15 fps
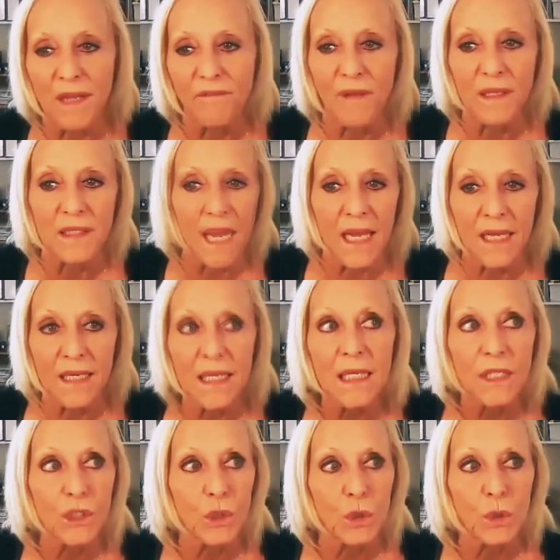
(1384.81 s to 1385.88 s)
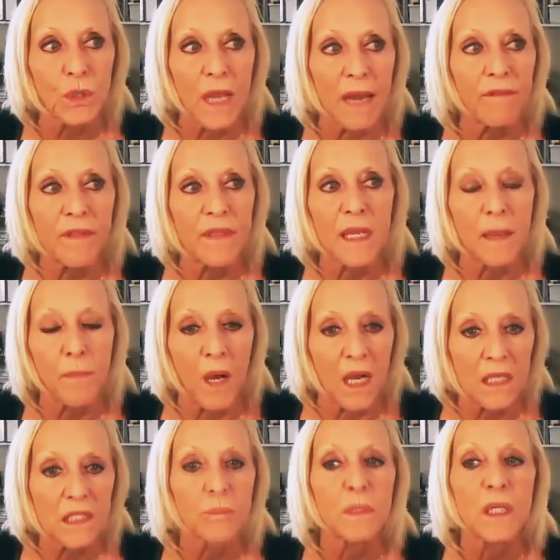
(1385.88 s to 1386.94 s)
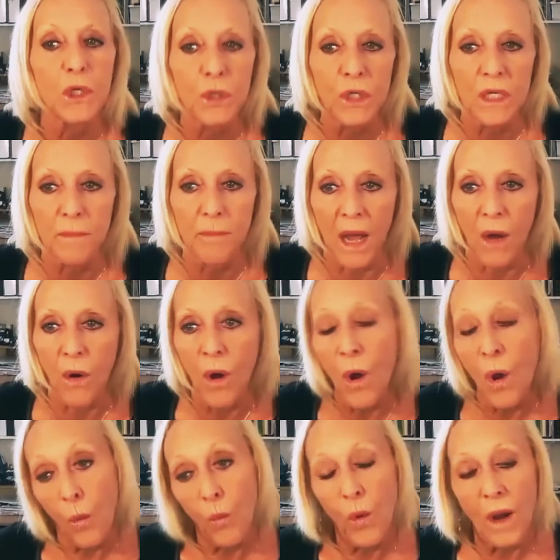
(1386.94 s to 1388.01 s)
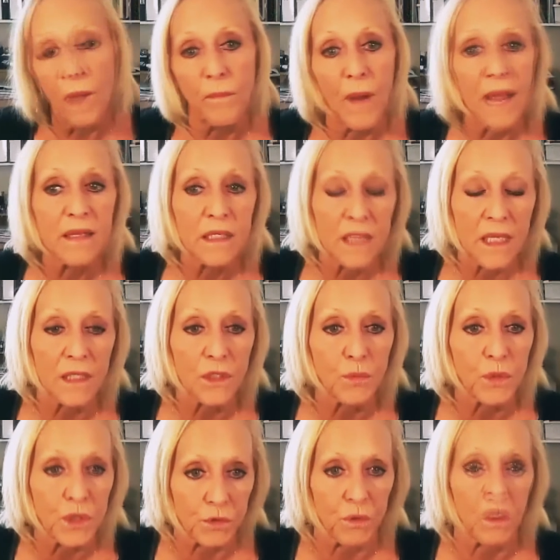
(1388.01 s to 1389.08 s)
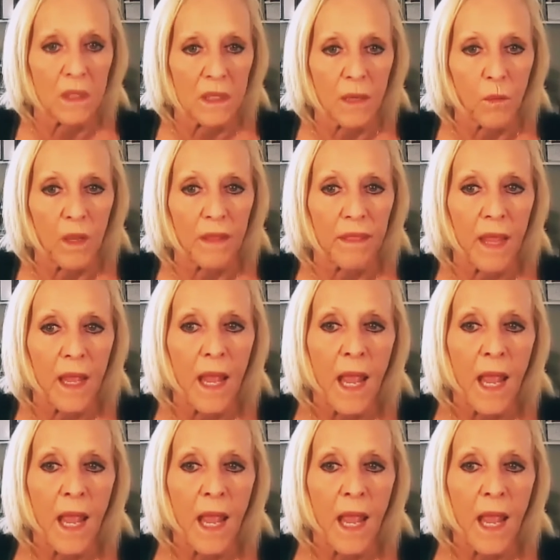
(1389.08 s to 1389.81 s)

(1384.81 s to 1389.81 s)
I felt I needed to learn everything I possibly could about what my sons were struggling with.